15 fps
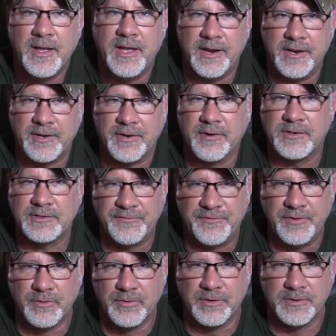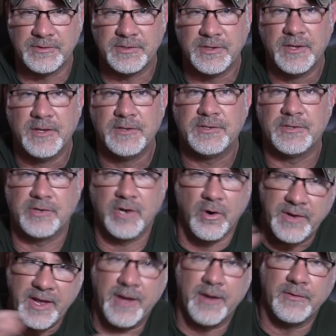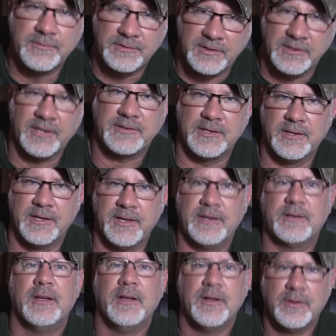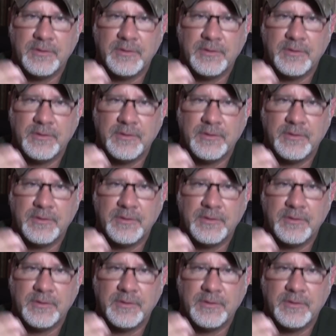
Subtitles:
and encourage viewers to go down, click the link,